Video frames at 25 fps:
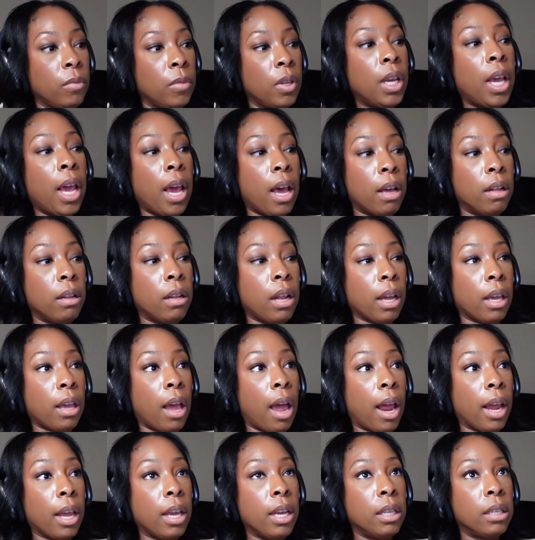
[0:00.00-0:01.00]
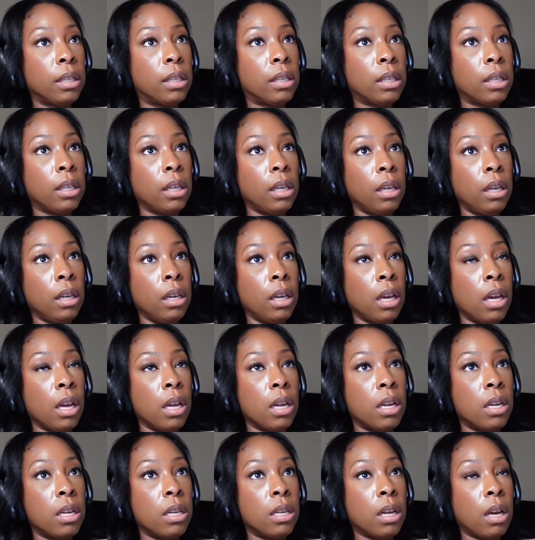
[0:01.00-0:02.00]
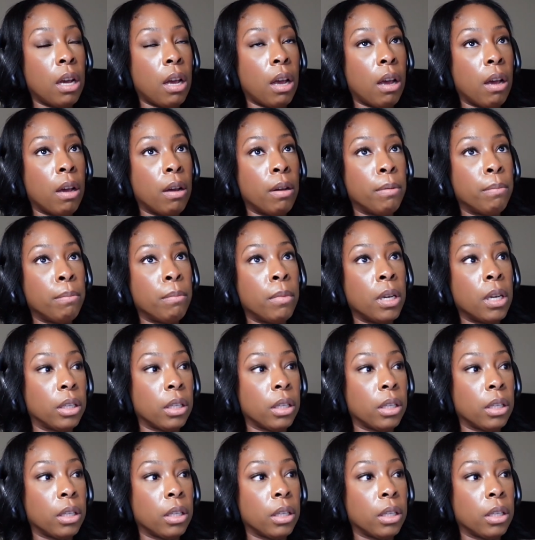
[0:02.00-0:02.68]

Yeah, like I can see in um,